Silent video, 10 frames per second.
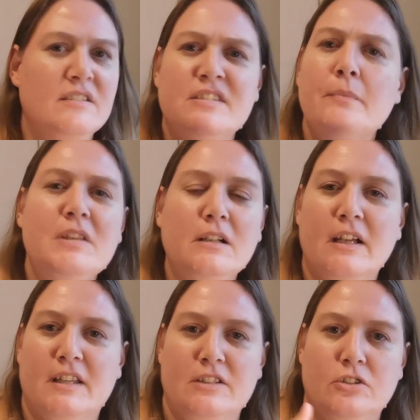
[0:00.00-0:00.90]
something
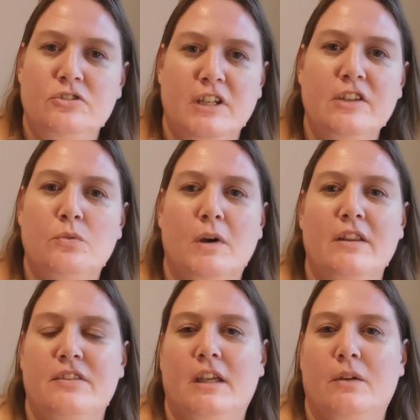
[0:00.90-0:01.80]
like that. You change
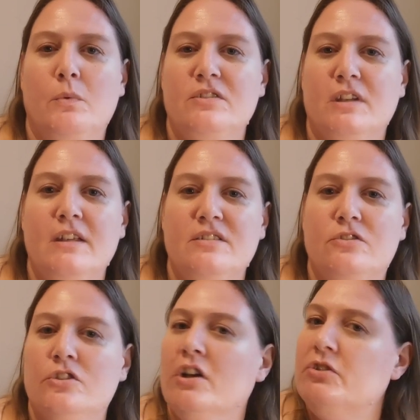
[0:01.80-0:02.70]
one thing which is
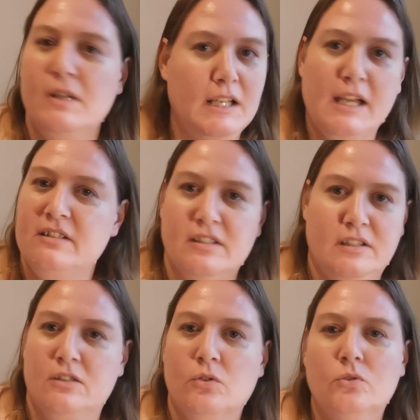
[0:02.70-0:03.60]
not
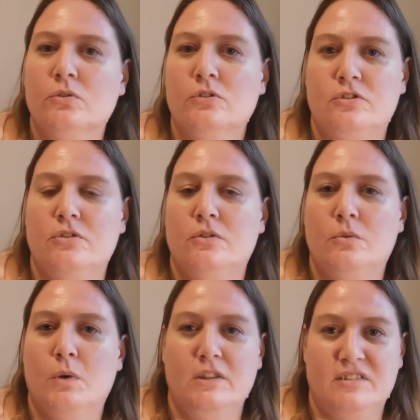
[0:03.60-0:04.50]
related at all to
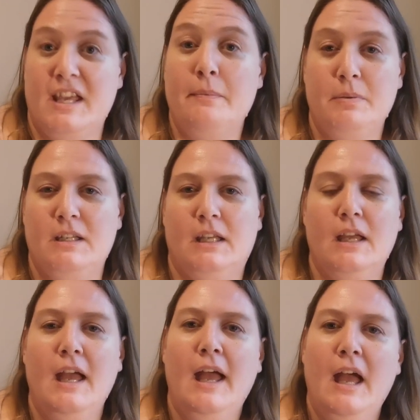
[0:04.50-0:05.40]
what's happening,